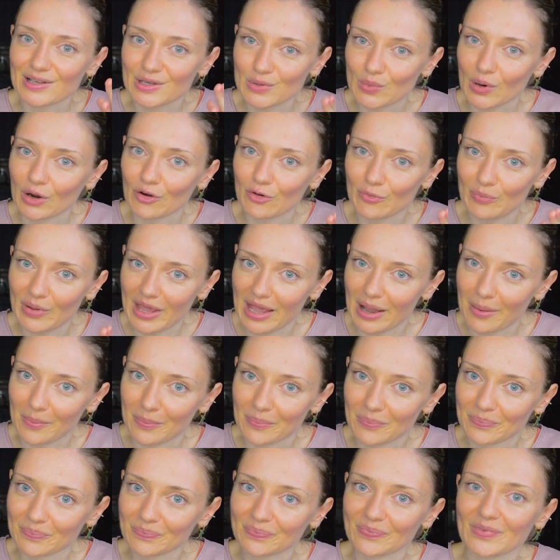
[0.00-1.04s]
12
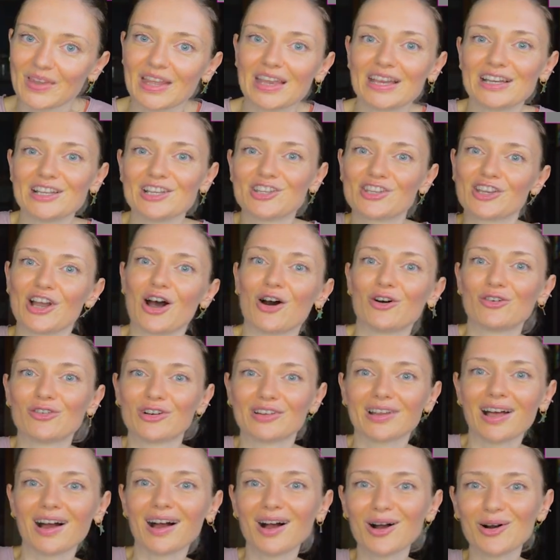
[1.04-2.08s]
p.m. Ciao for
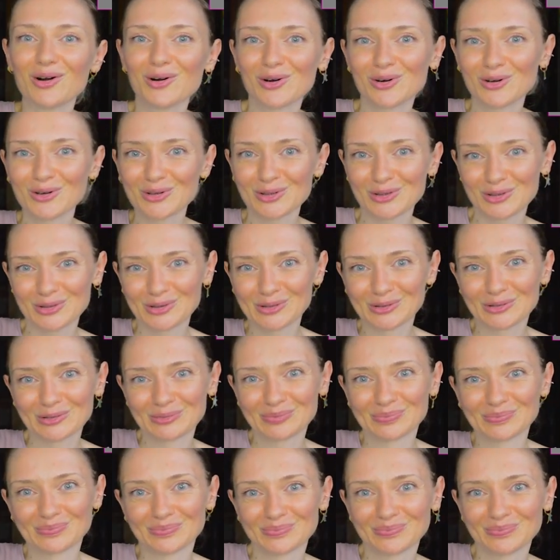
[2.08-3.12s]
now!